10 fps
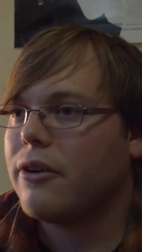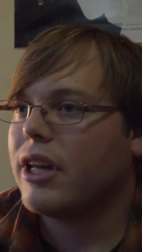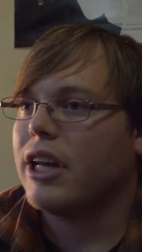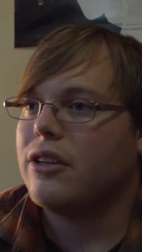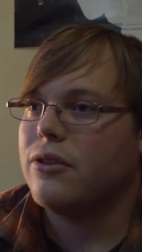
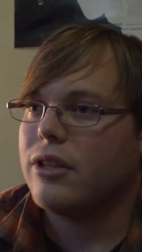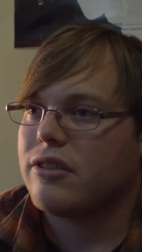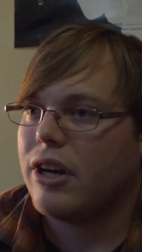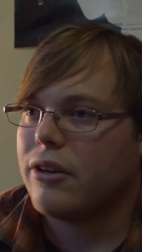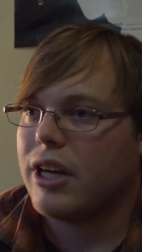can I do
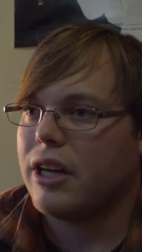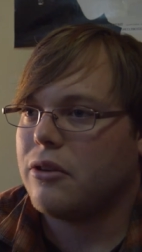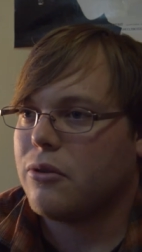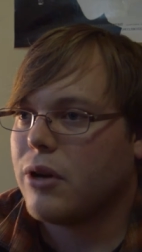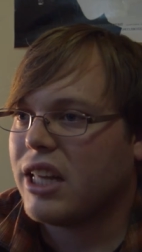this? How can I
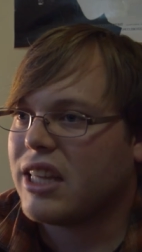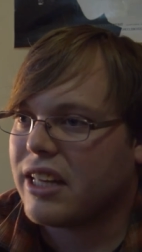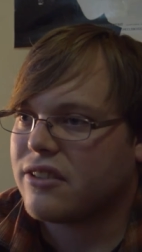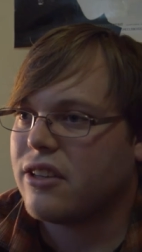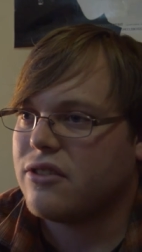create
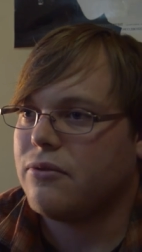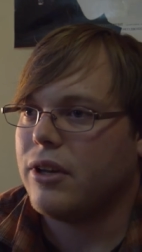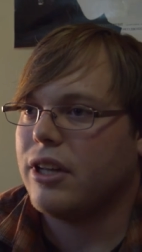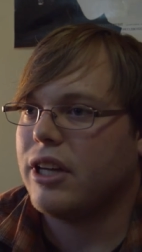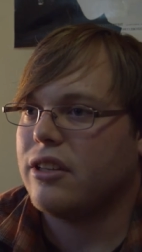that sense of
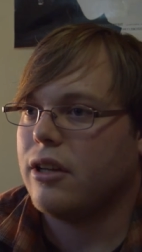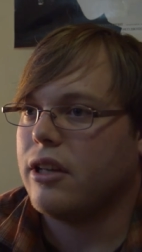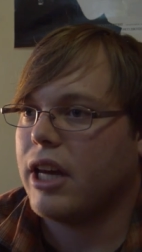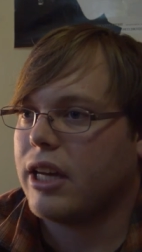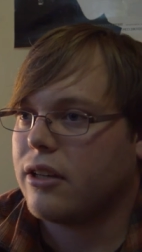feeling to,
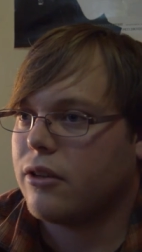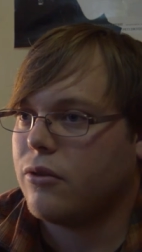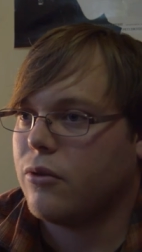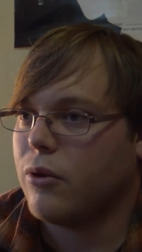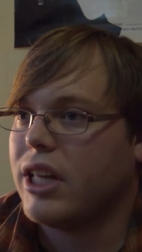like,
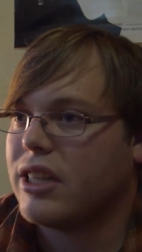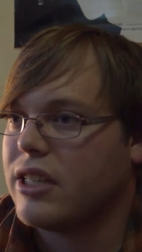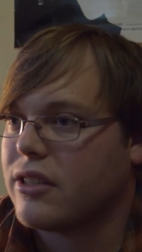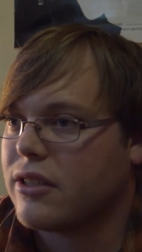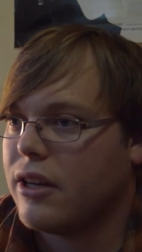create
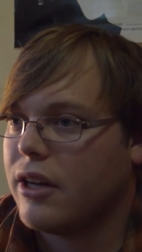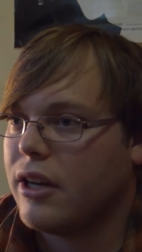this